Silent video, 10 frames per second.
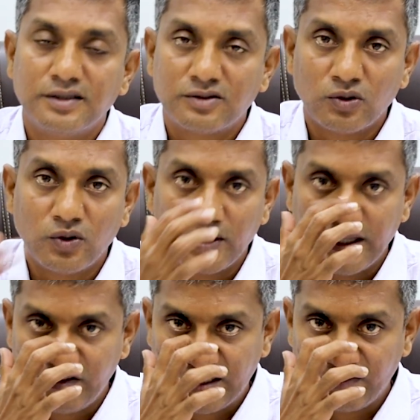So
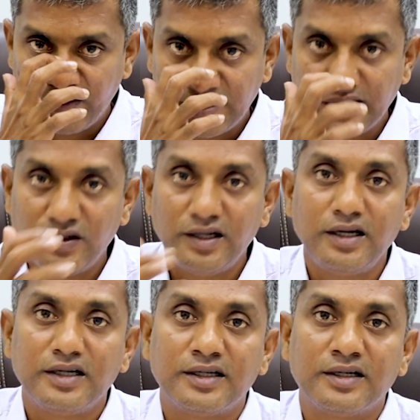it
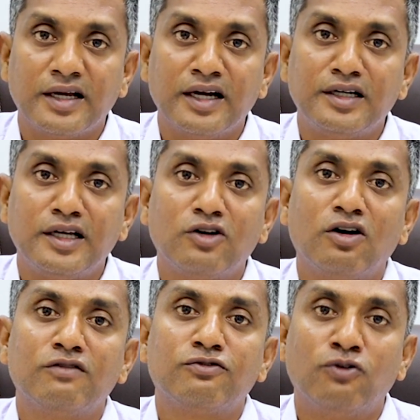effectively can take
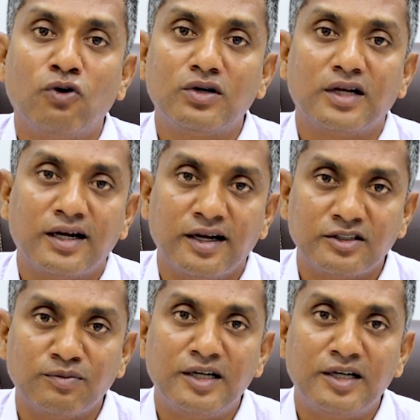on four targets,